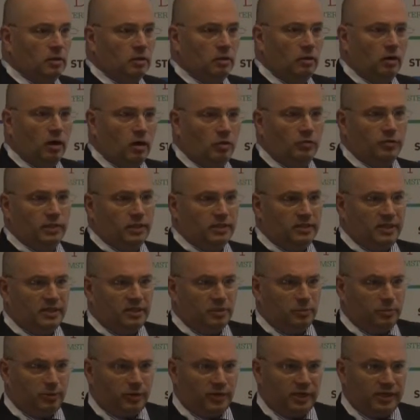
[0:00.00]
or over the
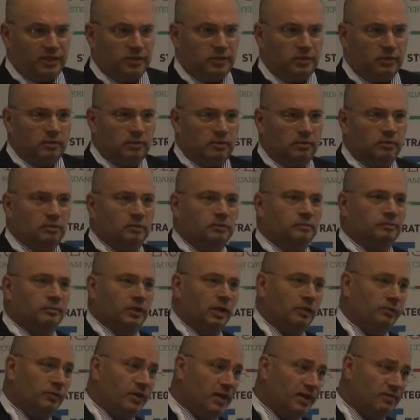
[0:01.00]
tender price.
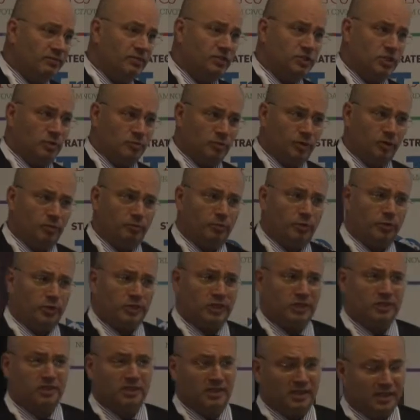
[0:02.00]
Now, we had similar
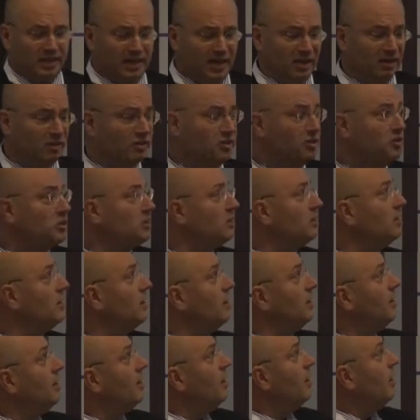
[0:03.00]
projects in the Netherlands.
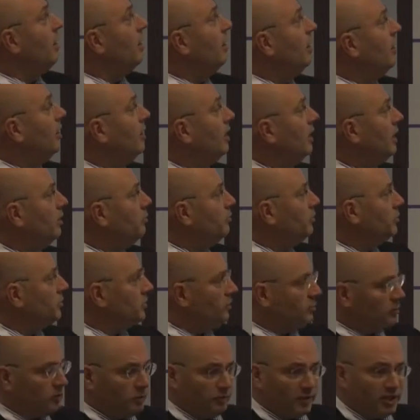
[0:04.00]
I'm not
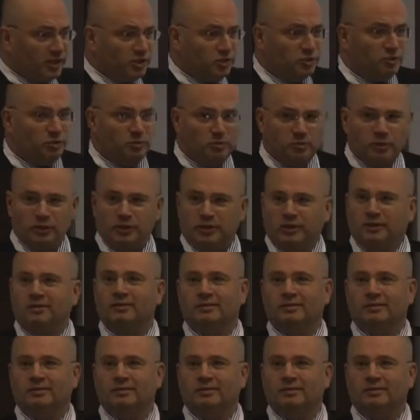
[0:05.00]
going to mention them, but